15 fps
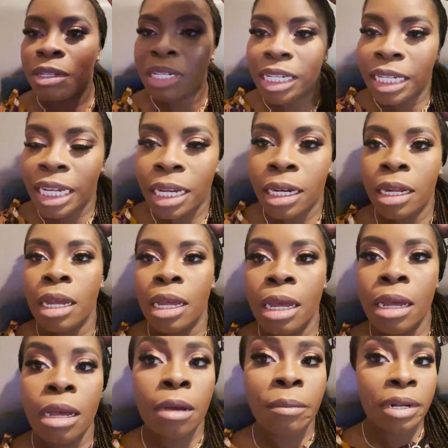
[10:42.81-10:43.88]
only a tint,
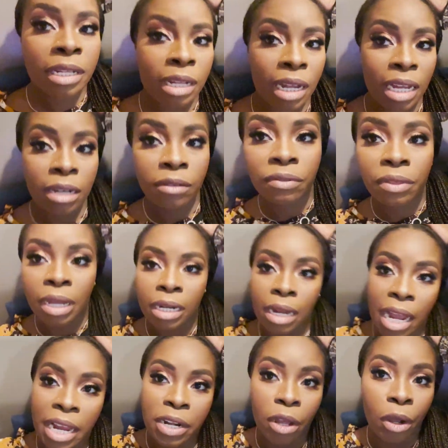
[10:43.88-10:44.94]
but it's the kind of thing
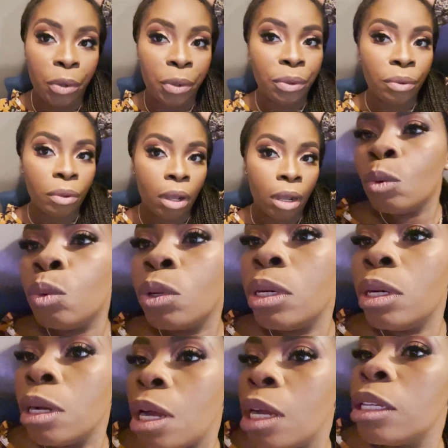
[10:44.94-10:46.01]
that I know
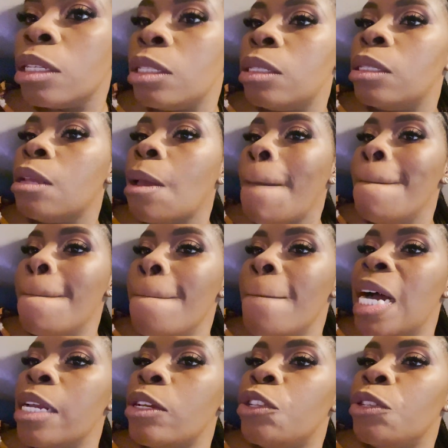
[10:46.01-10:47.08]
wouldn't last
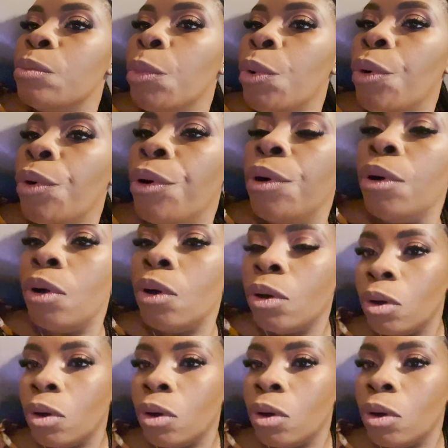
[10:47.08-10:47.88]
much more.